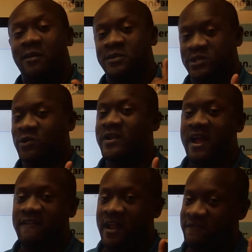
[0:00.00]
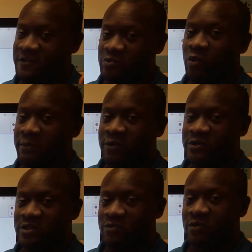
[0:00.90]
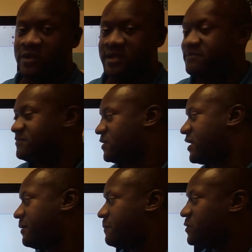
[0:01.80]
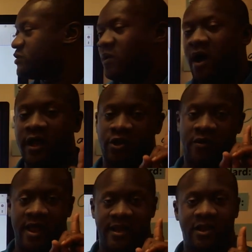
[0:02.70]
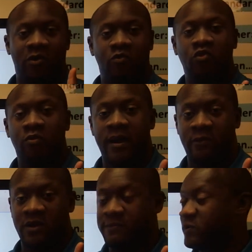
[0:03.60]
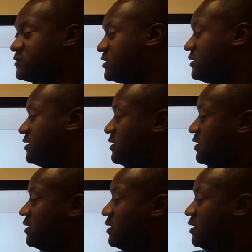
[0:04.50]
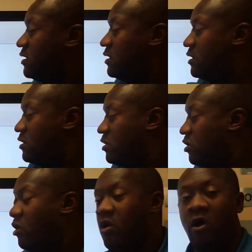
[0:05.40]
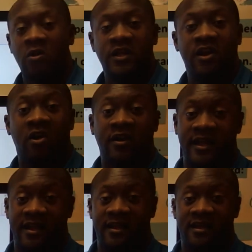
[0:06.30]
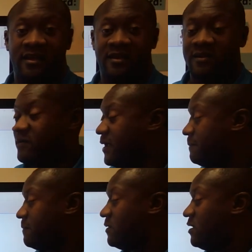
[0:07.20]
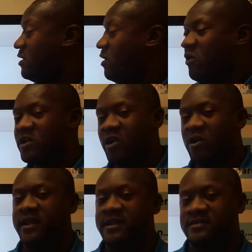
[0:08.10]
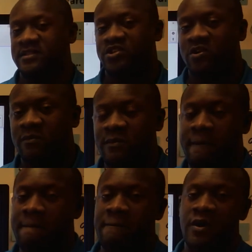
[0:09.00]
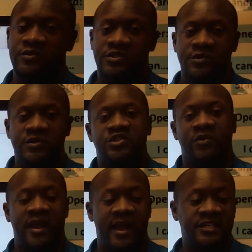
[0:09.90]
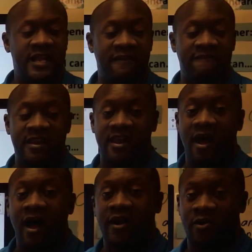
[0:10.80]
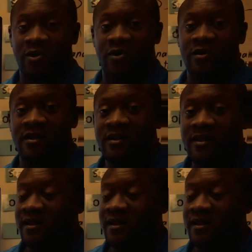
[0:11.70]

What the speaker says: But you can only have that if it's one person ruling. Okay? So autocratic, ruled by one person. Oligarchic. All right? Oligarchic is a term that most students your age have not heard.